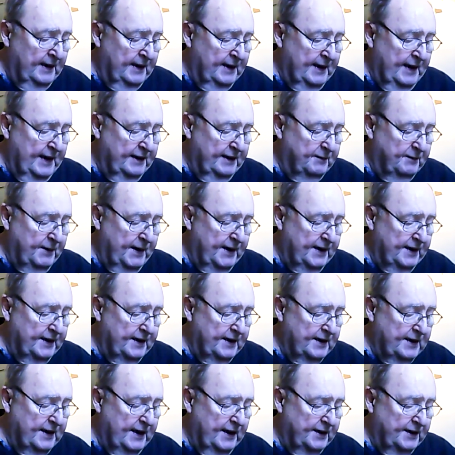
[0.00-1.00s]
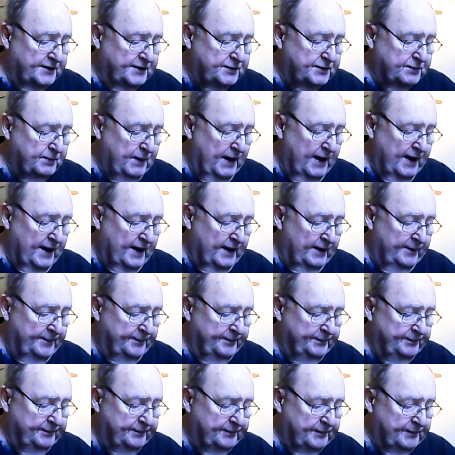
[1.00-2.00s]
Anyway, elsewhere,
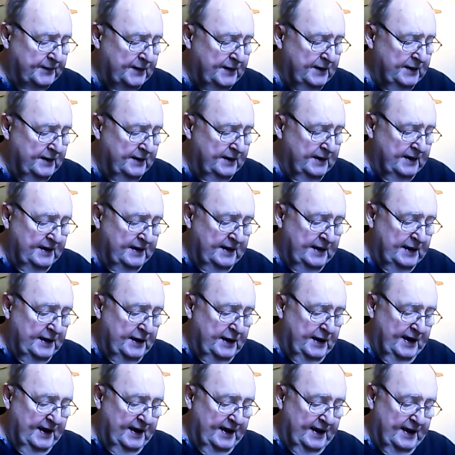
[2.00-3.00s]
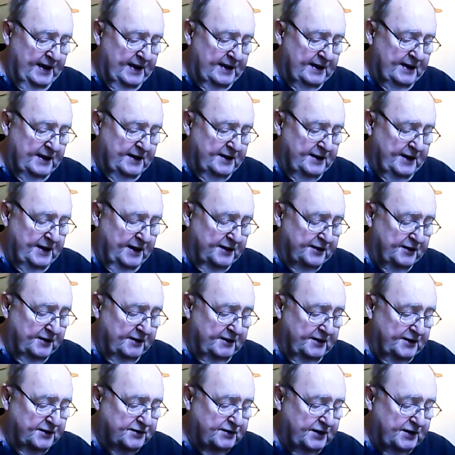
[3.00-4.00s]
another
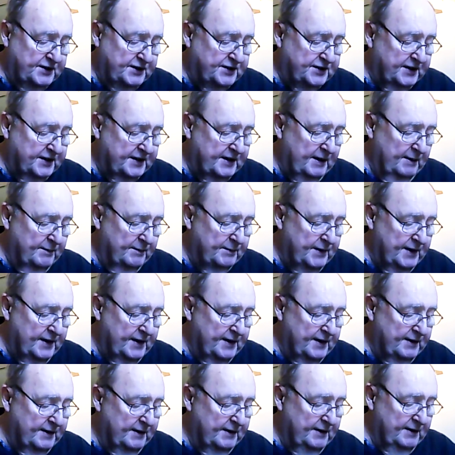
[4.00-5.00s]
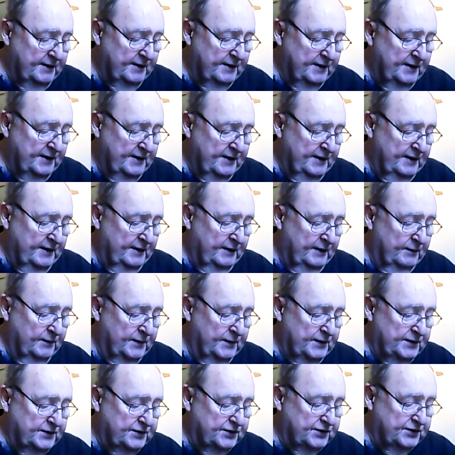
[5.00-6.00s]
interesting company
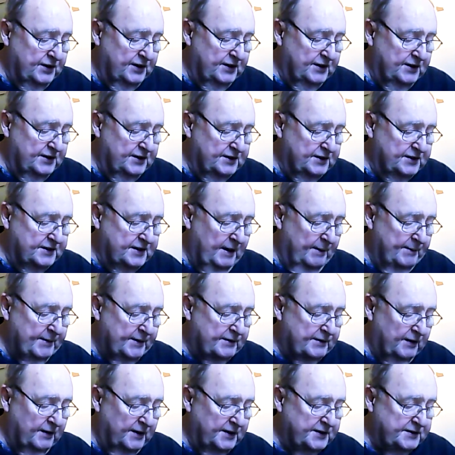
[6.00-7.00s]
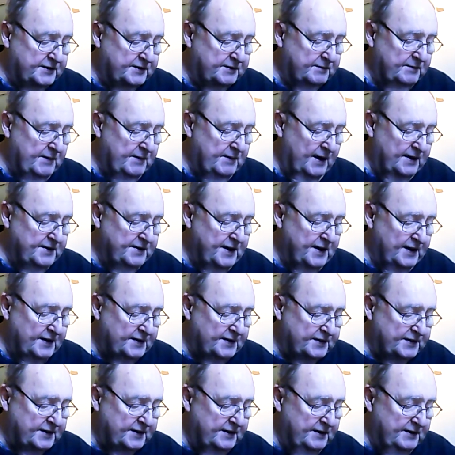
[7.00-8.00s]
which has come across my
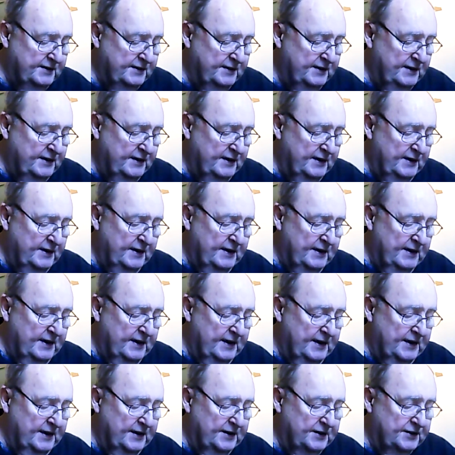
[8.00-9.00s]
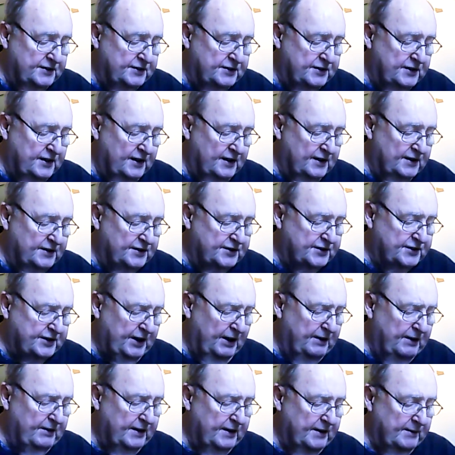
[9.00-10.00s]
desk is
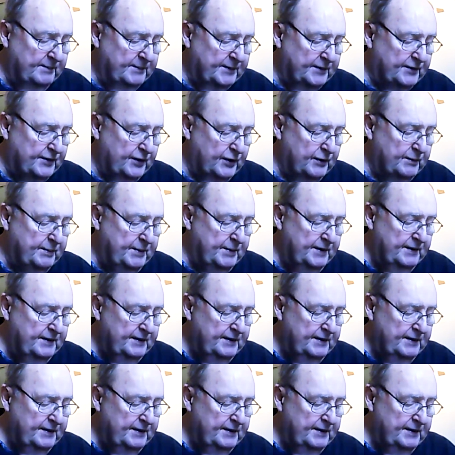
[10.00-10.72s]
Scholium Group,